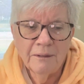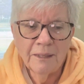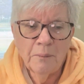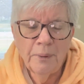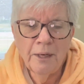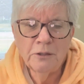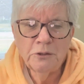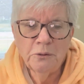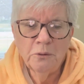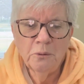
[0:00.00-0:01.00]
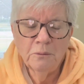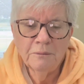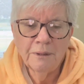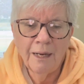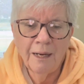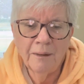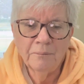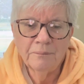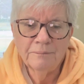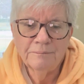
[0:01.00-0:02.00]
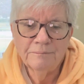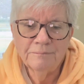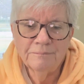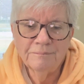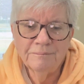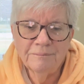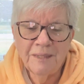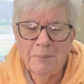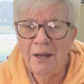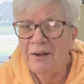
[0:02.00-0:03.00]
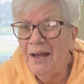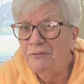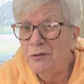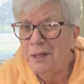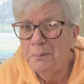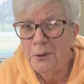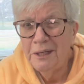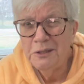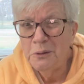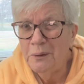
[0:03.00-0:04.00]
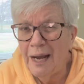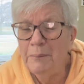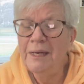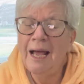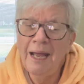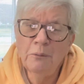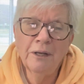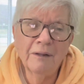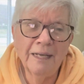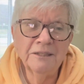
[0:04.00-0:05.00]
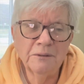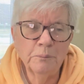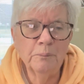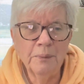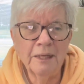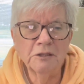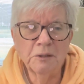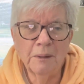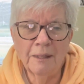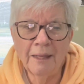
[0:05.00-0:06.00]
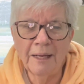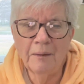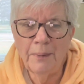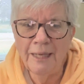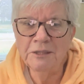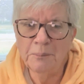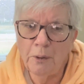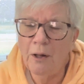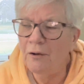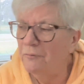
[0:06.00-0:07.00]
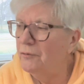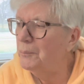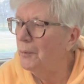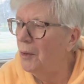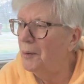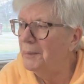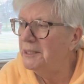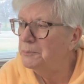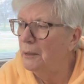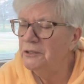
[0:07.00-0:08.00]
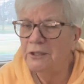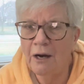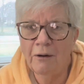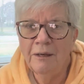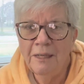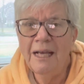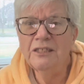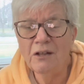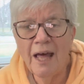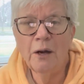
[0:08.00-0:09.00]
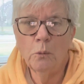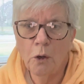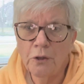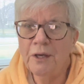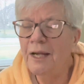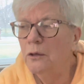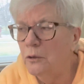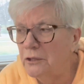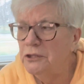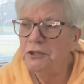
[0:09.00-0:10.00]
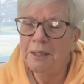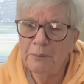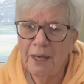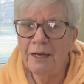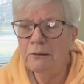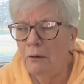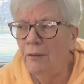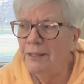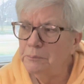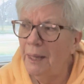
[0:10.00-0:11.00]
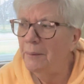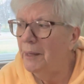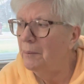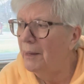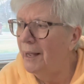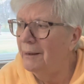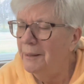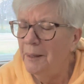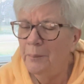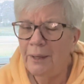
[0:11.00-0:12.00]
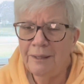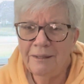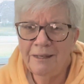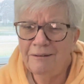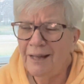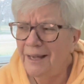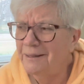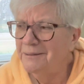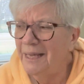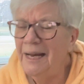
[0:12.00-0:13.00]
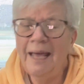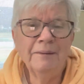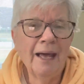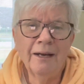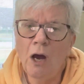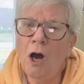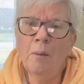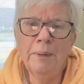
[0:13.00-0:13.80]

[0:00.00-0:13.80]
compared to the amount of effort they put into it. I mean, I realize that being a basketball or football or baseball star is a lot of work. You got to go to the gym. You got to do all this, blah, blah, blah. But, you know, like, and I, not all